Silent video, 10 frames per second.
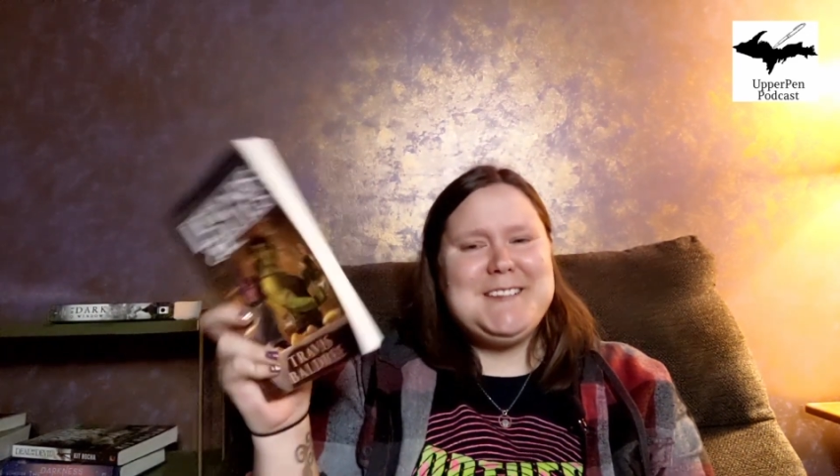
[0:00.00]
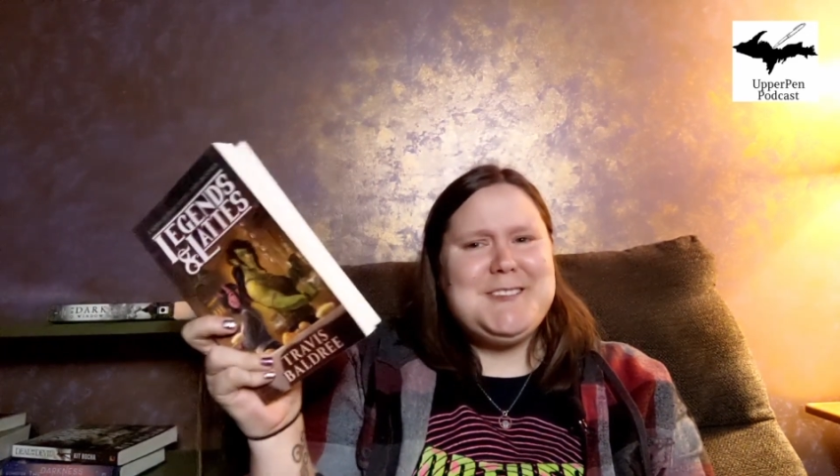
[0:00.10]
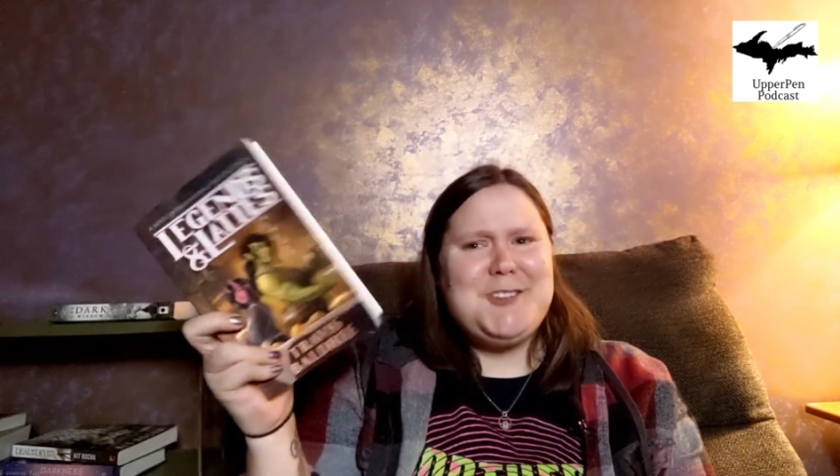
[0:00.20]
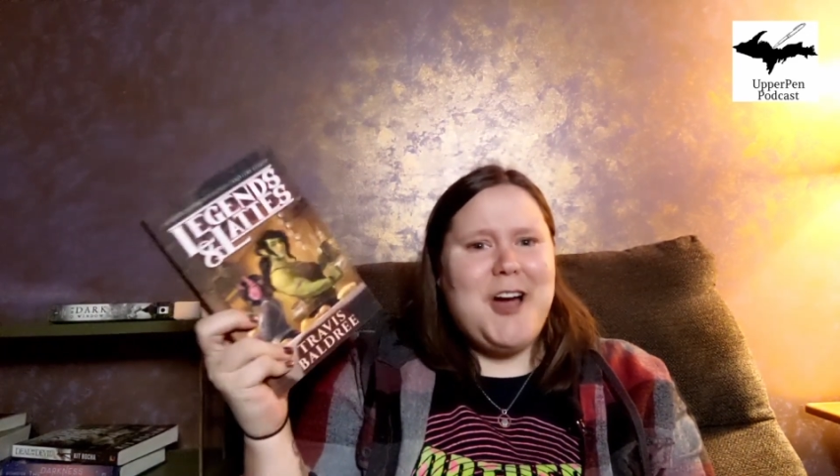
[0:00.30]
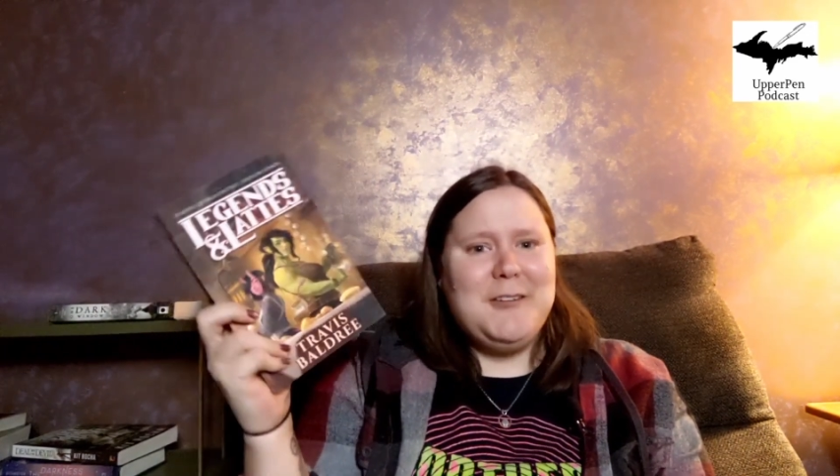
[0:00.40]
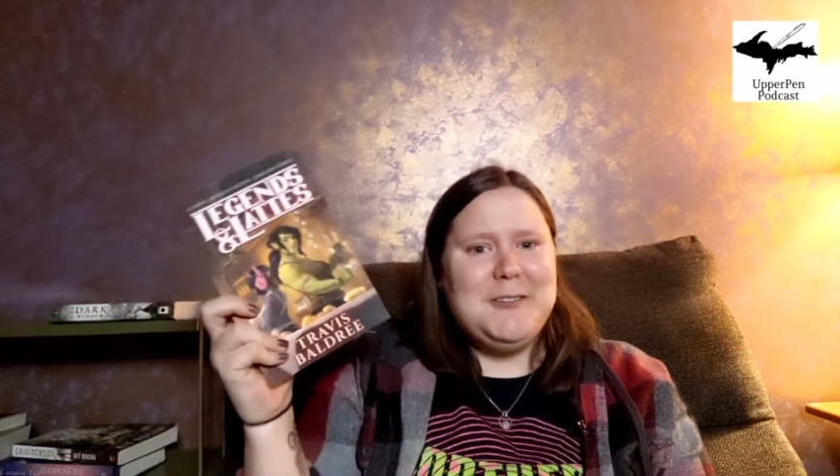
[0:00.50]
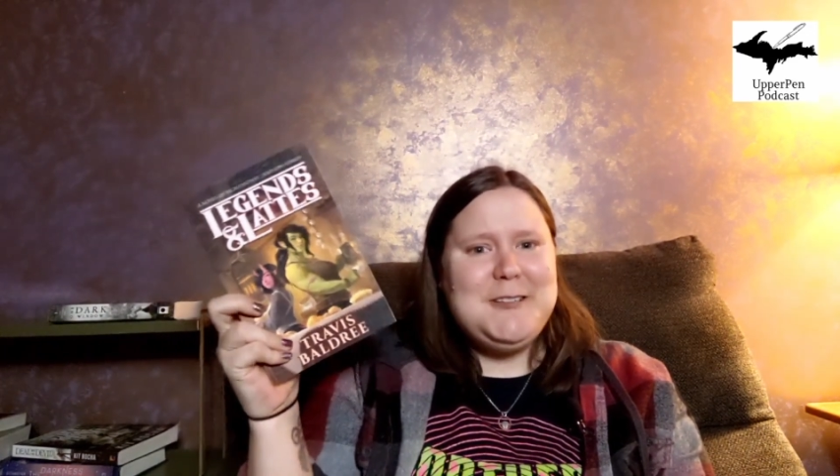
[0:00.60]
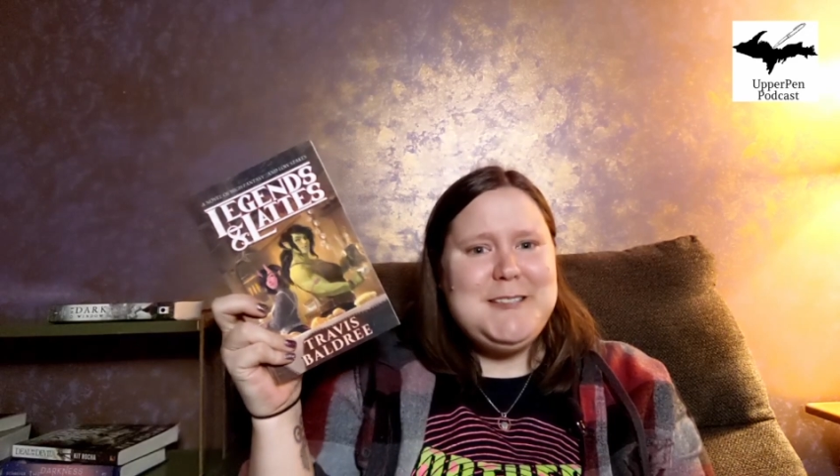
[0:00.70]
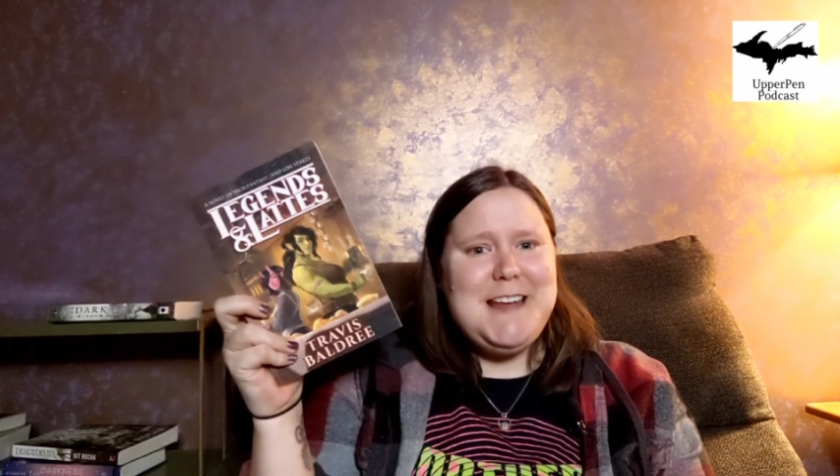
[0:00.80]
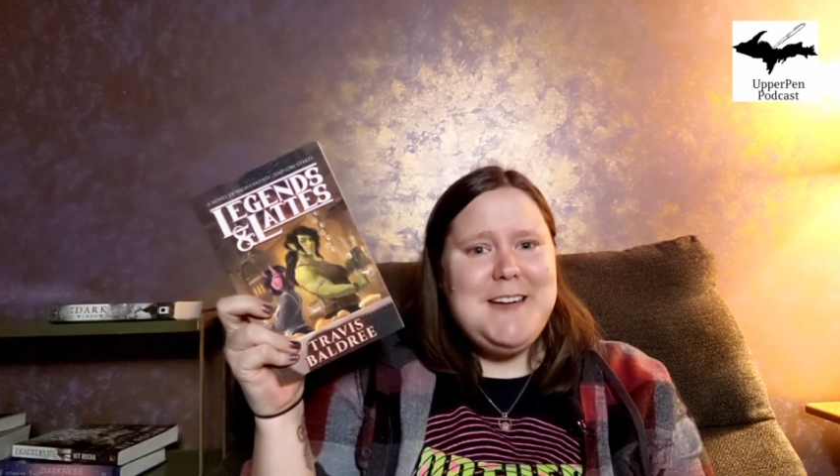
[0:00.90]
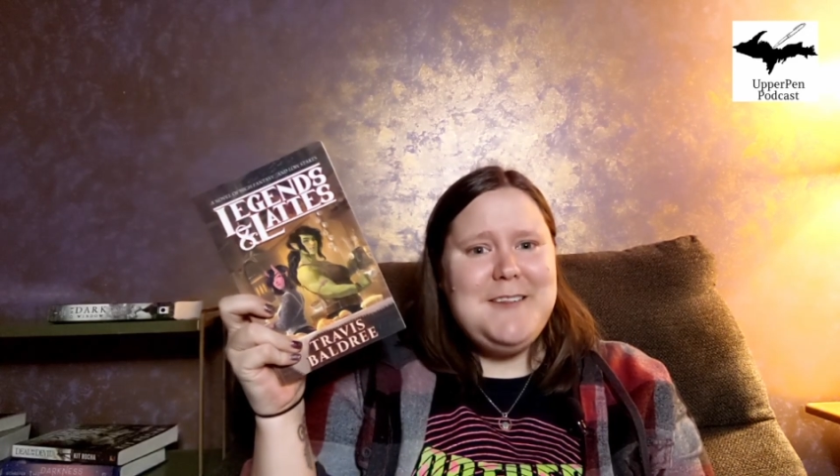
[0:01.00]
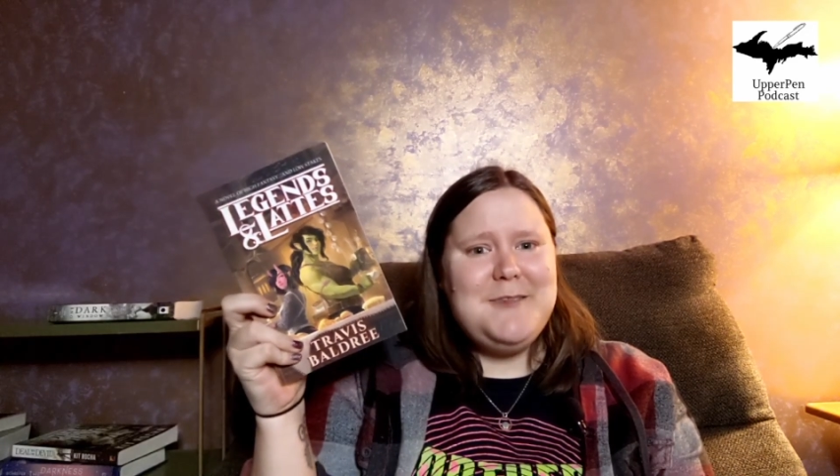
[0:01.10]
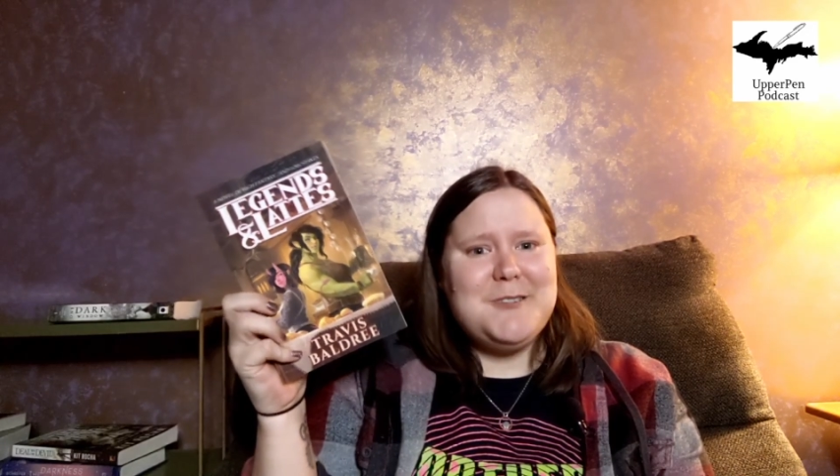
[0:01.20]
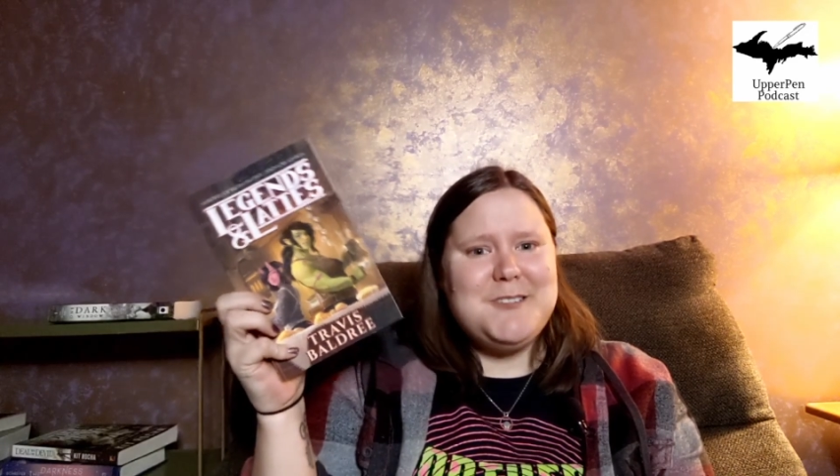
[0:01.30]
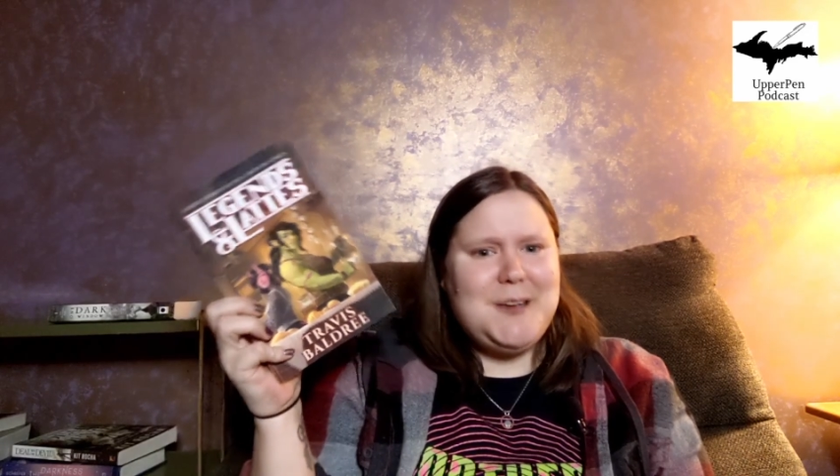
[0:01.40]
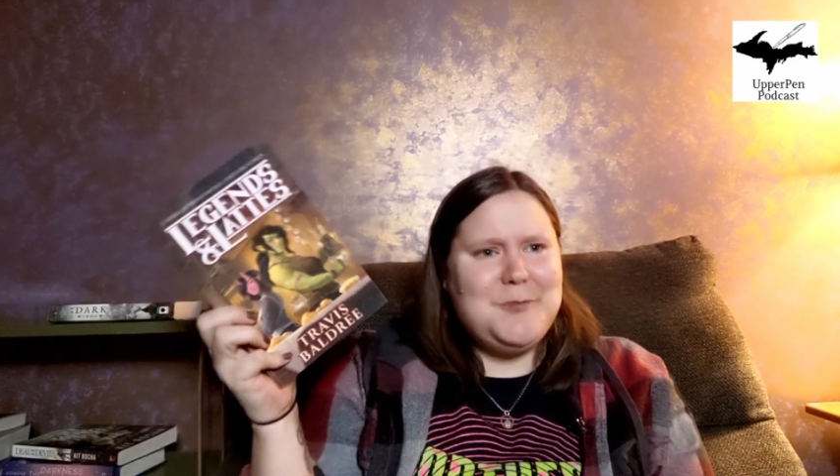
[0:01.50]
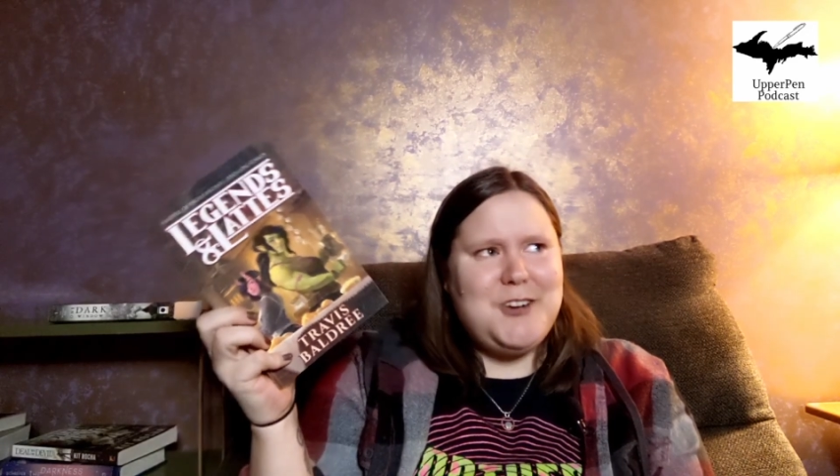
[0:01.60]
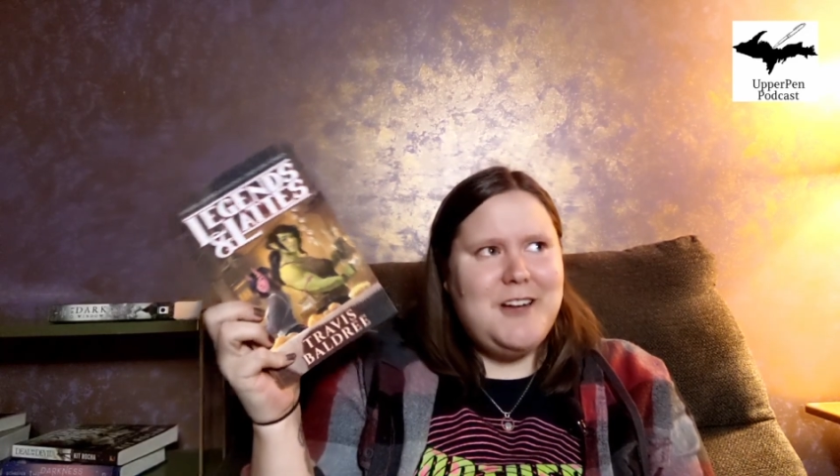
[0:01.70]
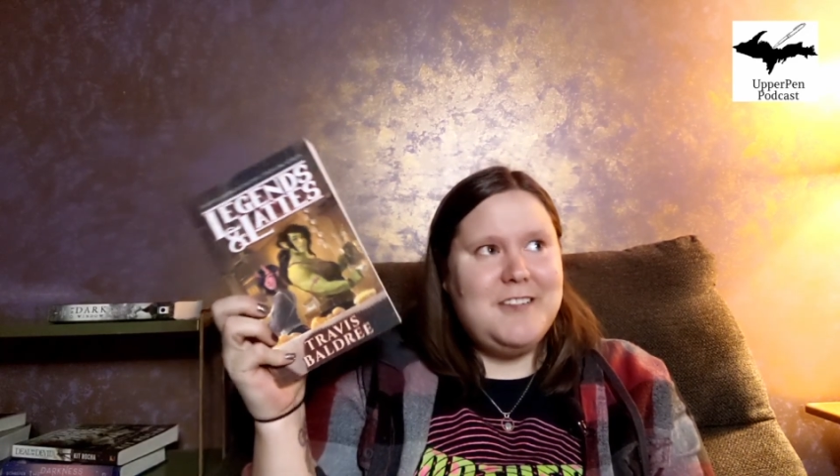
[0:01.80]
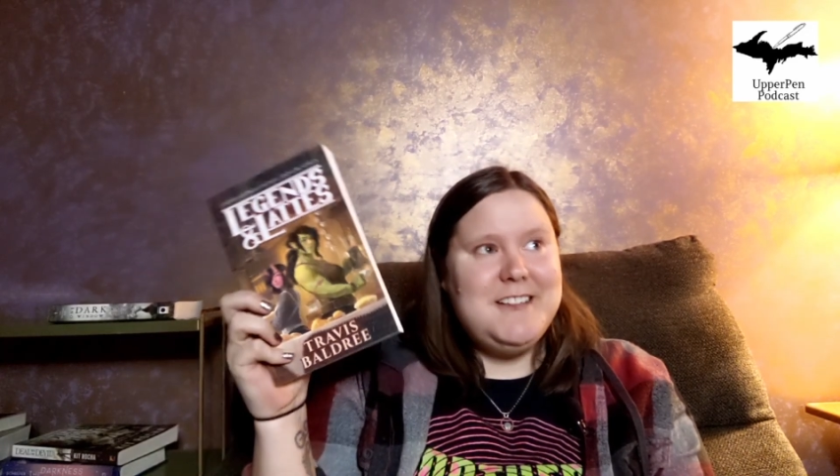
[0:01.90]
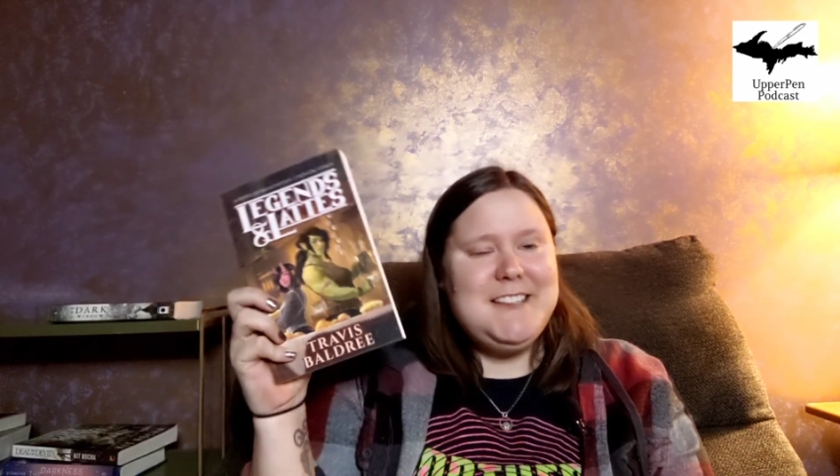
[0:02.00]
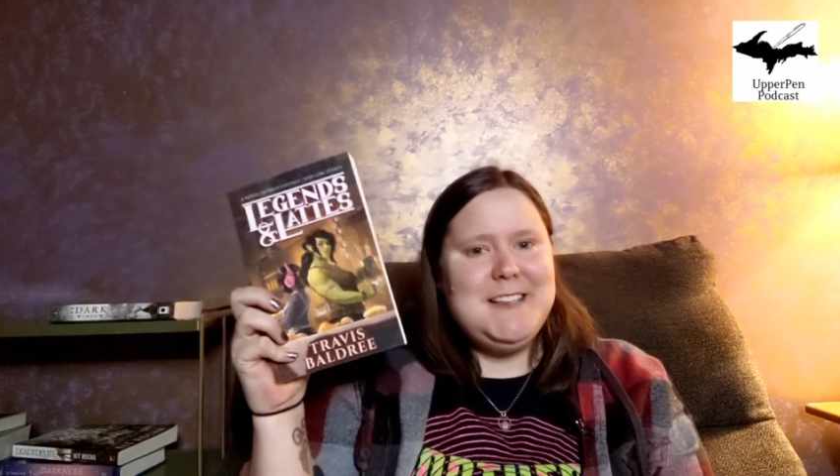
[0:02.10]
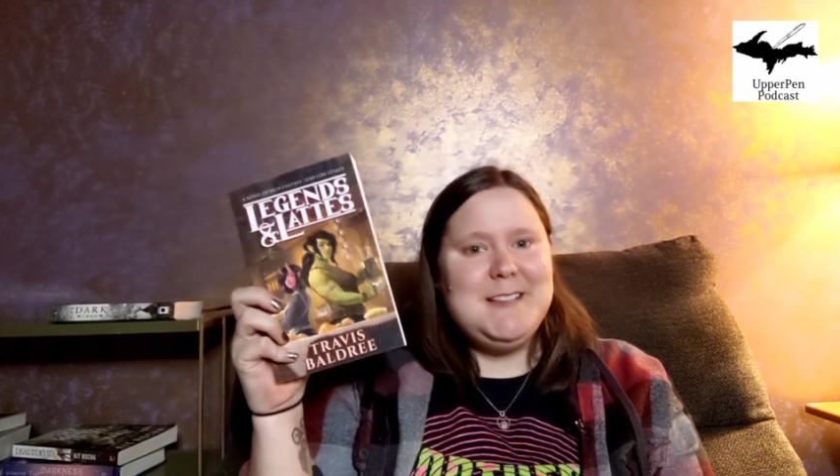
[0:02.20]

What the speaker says: genres now, or subgenres,